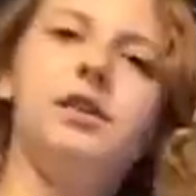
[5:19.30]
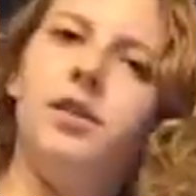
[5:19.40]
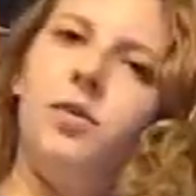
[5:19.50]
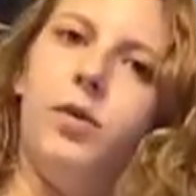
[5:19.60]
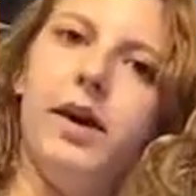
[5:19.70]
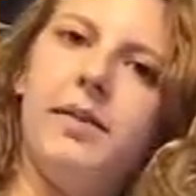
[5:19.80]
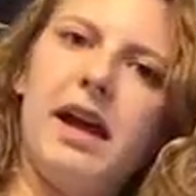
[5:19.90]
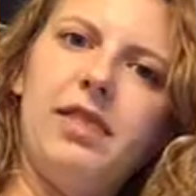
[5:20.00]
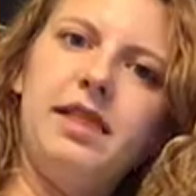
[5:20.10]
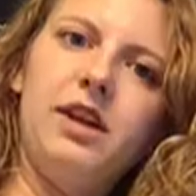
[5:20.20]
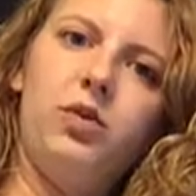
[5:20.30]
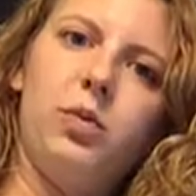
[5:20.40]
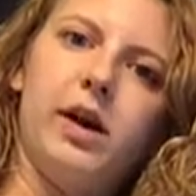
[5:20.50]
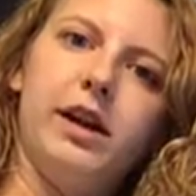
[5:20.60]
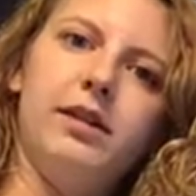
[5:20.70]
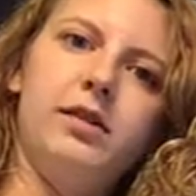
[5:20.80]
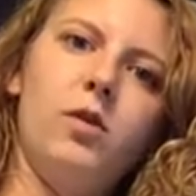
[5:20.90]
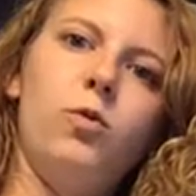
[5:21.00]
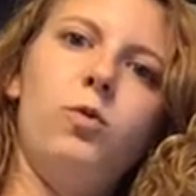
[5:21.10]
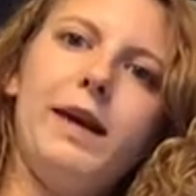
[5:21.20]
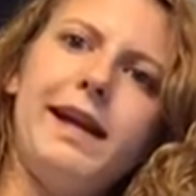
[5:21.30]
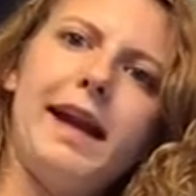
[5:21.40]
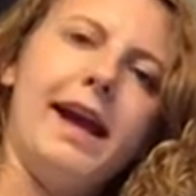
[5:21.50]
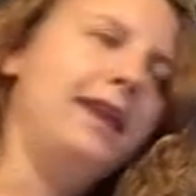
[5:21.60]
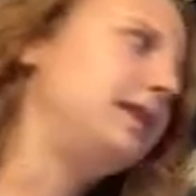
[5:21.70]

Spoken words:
What about this one? Weekend.